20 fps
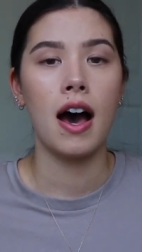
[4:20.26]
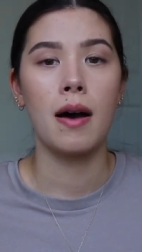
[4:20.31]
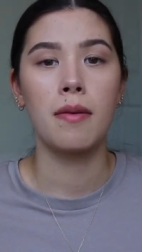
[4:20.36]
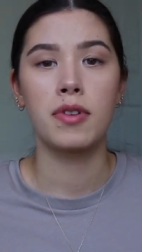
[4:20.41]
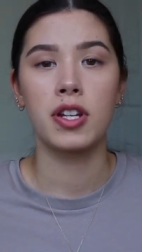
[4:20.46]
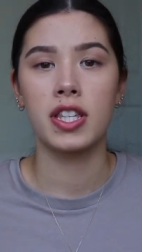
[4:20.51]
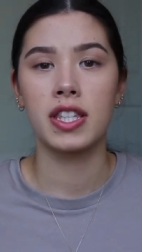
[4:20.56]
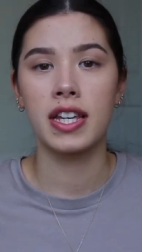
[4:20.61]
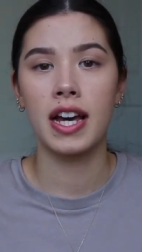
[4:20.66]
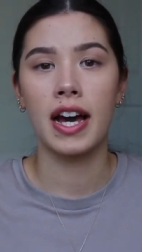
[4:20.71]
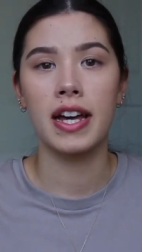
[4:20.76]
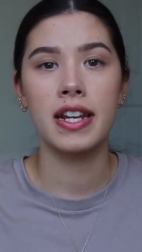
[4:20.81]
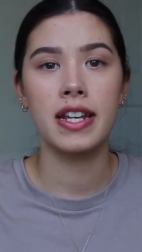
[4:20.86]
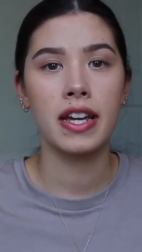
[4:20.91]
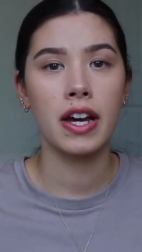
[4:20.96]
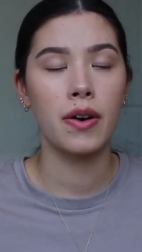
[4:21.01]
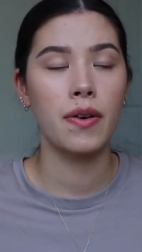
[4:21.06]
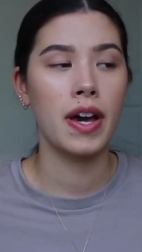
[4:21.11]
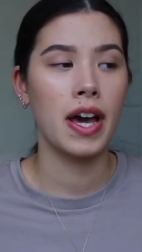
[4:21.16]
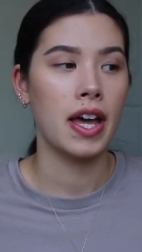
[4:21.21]
Just
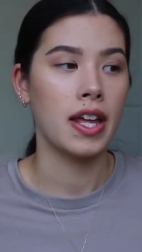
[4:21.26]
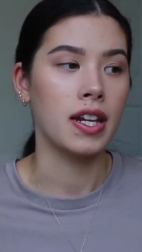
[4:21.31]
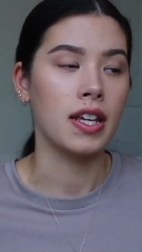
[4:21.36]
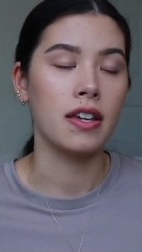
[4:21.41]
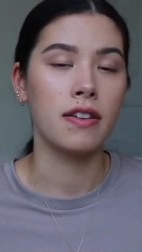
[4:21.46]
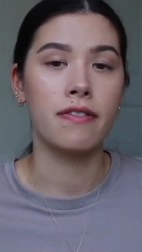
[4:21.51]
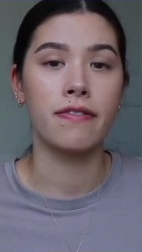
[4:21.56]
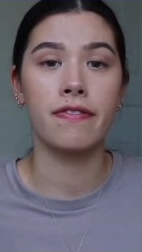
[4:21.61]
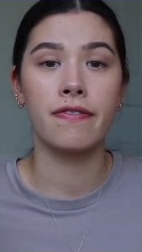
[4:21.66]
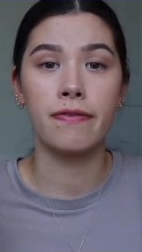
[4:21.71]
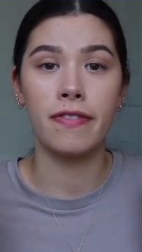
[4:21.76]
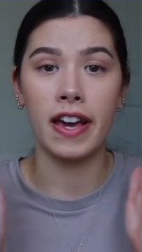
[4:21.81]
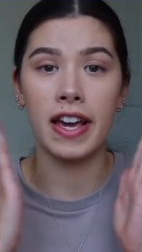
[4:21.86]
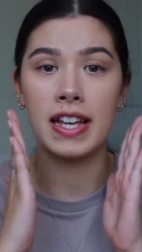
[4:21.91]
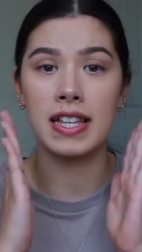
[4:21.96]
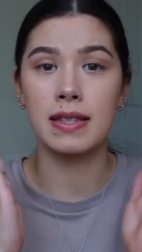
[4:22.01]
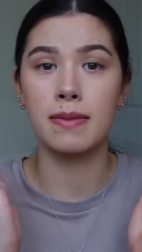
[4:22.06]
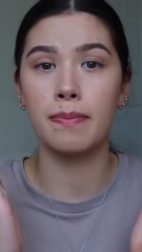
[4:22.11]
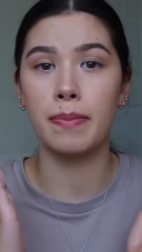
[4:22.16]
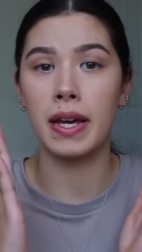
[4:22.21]
cutting out any
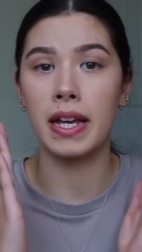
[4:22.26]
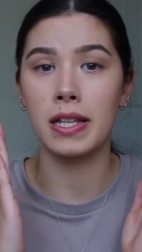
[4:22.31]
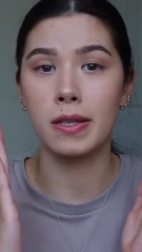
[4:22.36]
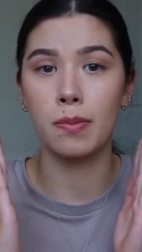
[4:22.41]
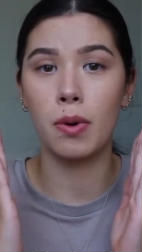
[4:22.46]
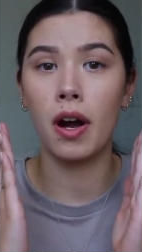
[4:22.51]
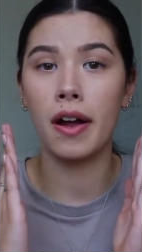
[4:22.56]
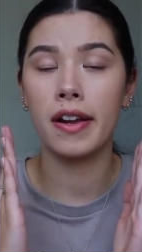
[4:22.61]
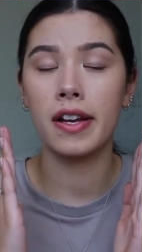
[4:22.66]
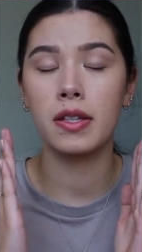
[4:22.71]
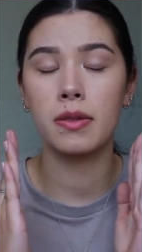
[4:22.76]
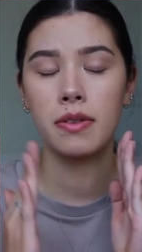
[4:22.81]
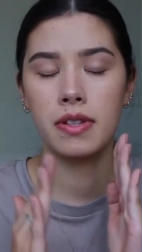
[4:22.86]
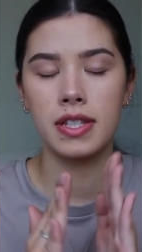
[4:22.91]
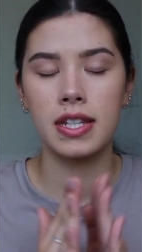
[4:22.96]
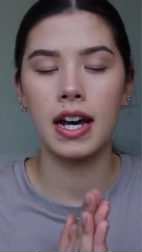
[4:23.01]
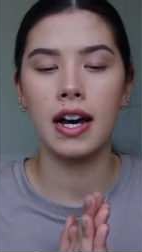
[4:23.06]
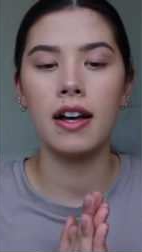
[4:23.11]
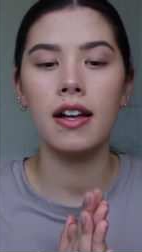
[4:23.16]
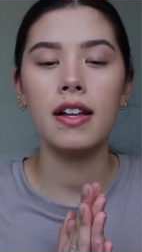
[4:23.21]
face-based products with
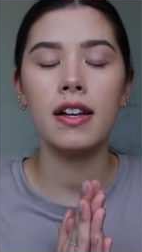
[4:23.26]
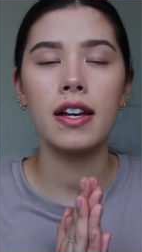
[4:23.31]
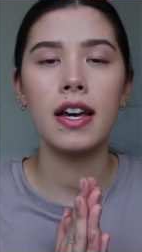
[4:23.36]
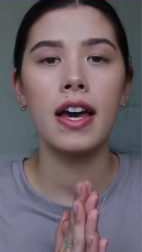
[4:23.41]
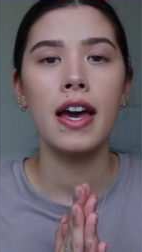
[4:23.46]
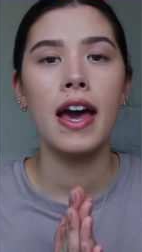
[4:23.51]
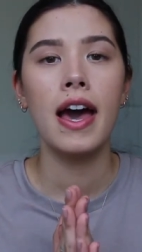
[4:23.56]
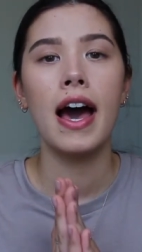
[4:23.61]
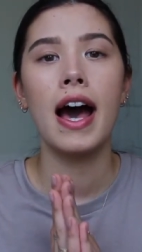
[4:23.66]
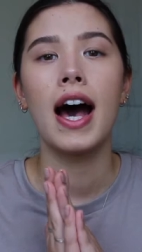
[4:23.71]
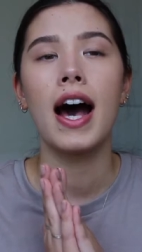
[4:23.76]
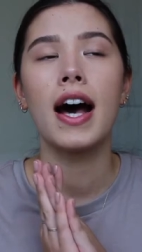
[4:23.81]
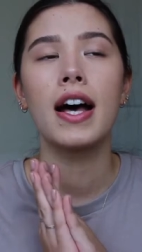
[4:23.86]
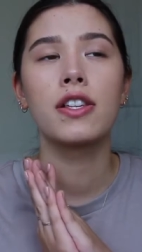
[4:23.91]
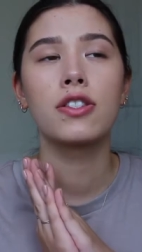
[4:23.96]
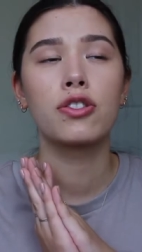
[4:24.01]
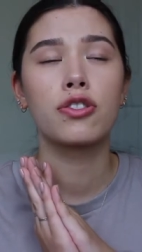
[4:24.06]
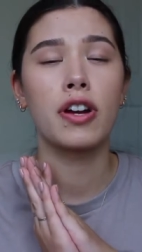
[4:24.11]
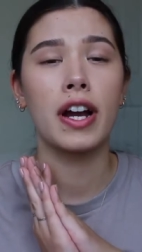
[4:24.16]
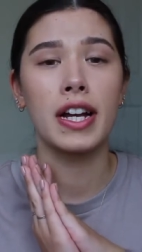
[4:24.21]
talc
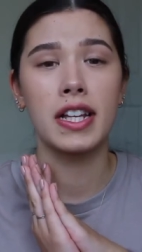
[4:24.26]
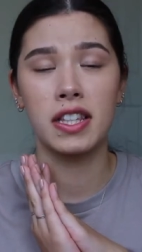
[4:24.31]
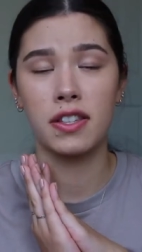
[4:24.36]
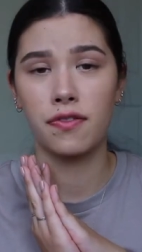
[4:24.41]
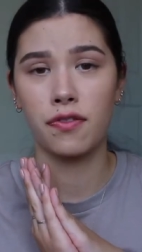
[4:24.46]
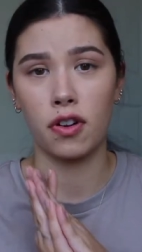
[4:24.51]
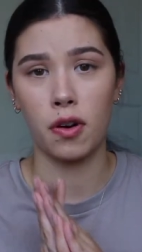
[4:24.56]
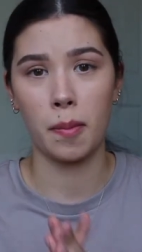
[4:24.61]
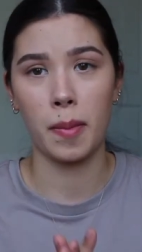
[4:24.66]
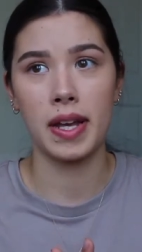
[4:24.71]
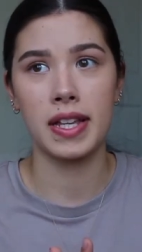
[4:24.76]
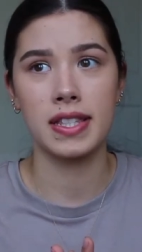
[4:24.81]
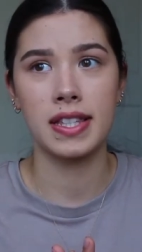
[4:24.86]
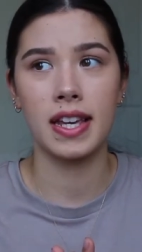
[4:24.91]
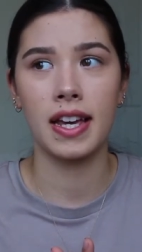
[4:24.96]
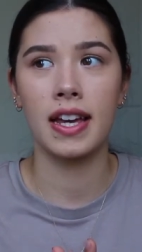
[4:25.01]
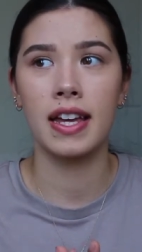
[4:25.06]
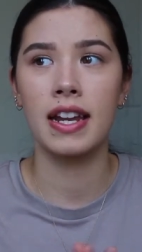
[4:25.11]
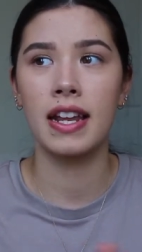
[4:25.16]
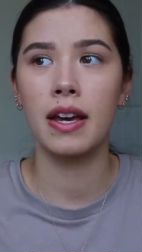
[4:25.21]
has transformed my
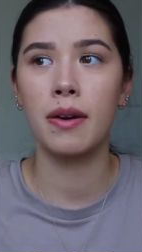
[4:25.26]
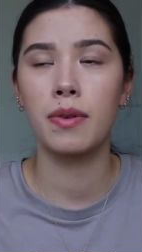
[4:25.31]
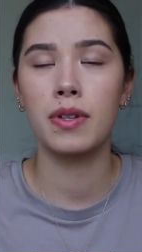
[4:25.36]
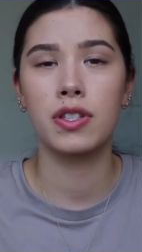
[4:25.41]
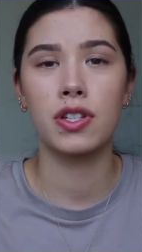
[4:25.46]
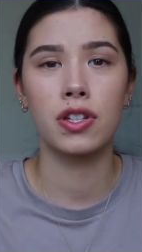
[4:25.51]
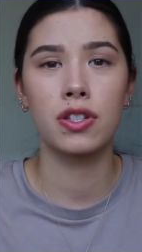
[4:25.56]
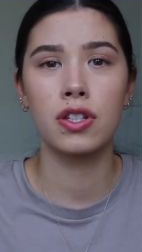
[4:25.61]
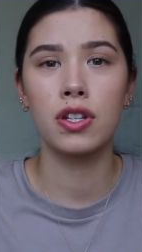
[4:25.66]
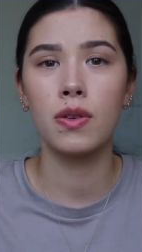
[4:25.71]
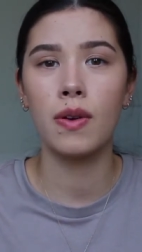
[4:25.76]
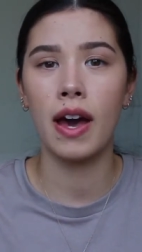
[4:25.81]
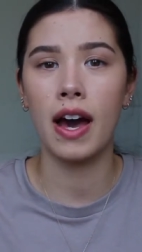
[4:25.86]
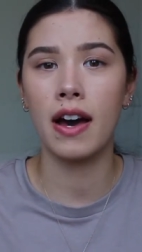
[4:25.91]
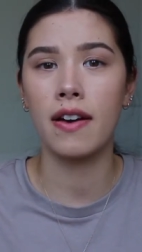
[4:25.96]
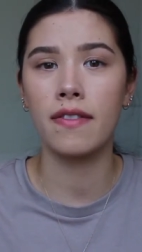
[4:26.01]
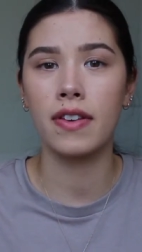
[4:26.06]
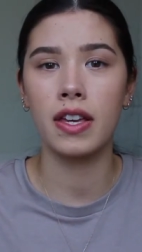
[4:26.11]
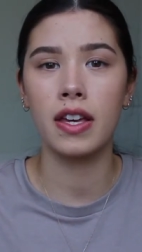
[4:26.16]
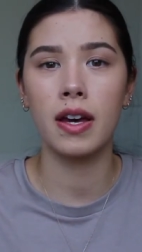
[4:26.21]
skin. It was just too
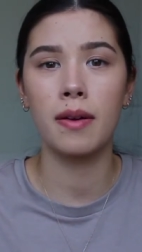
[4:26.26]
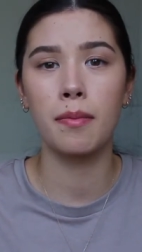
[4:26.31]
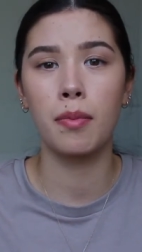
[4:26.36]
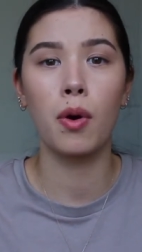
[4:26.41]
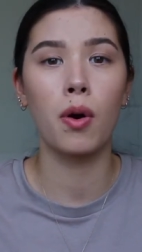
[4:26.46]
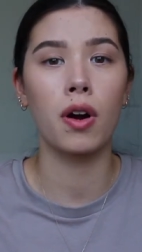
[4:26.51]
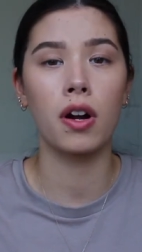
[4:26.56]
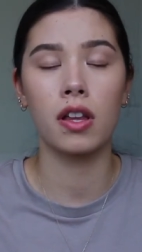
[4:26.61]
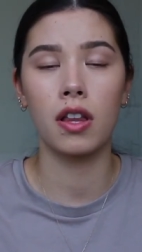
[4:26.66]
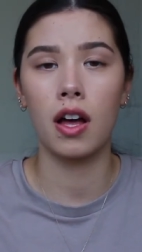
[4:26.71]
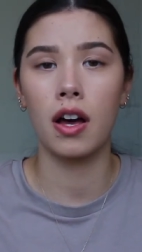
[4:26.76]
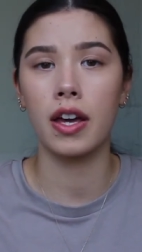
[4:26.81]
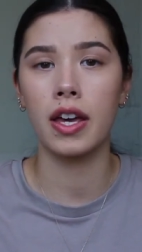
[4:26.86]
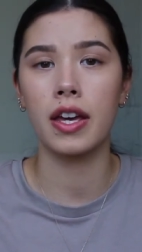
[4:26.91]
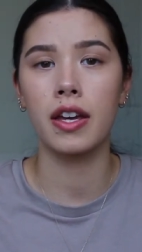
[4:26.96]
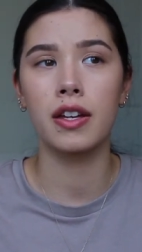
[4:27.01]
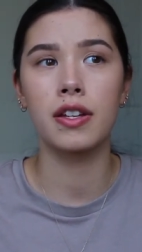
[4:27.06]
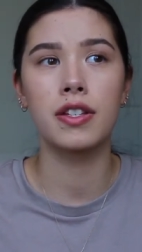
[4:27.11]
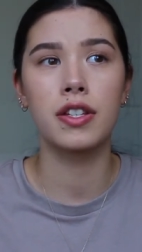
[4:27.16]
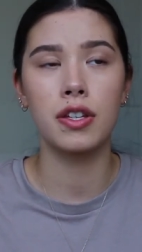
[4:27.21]
heavy and pore
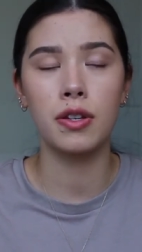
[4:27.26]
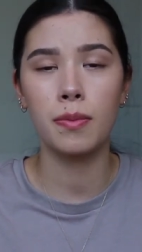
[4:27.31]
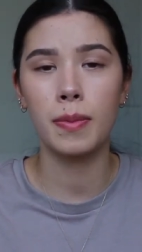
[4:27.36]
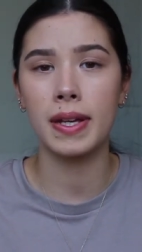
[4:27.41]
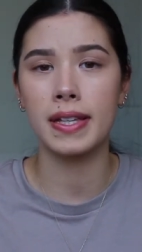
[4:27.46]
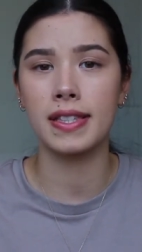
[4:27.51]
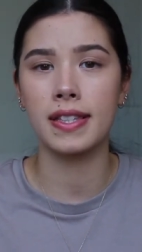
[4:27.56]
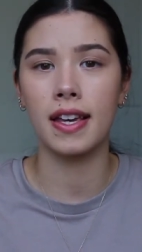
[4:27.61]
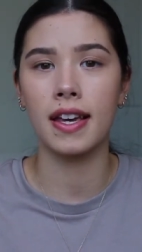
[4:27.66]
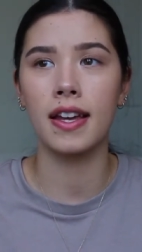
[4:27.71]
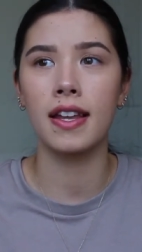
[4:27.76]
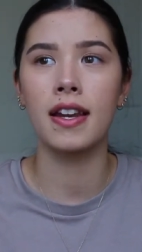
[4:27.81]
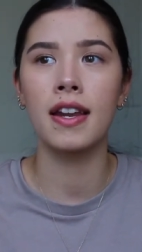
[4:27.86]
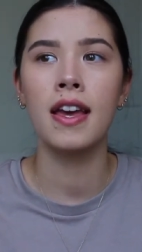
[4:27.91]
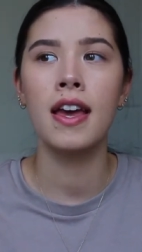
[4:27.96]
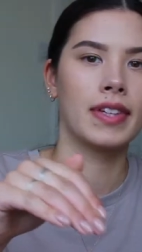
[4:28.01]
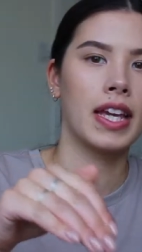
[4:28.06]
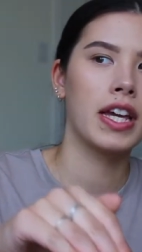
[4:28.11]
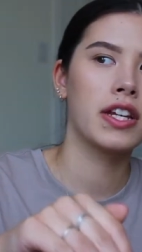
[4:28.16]
clogging to my skin.